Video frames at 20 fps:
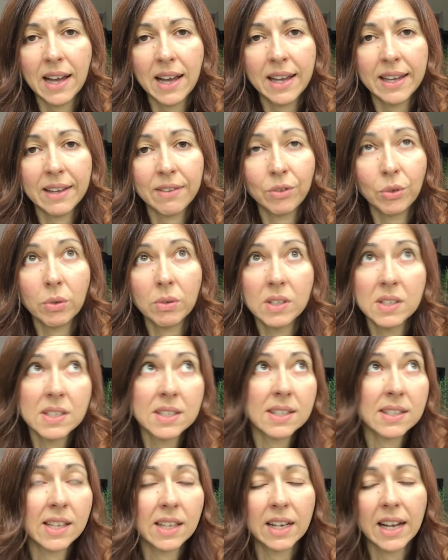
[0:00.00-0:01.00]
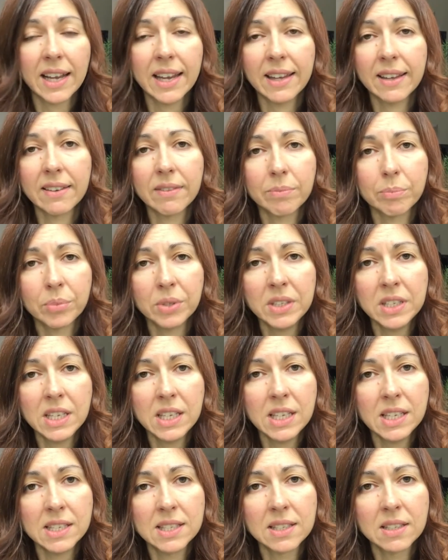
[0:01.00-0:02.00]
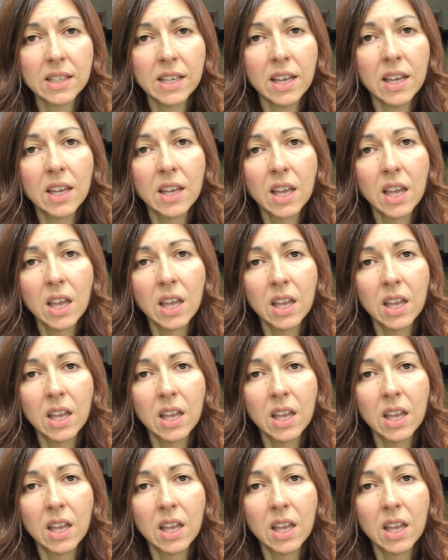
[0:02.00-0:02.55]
I have noticed that I pretty easily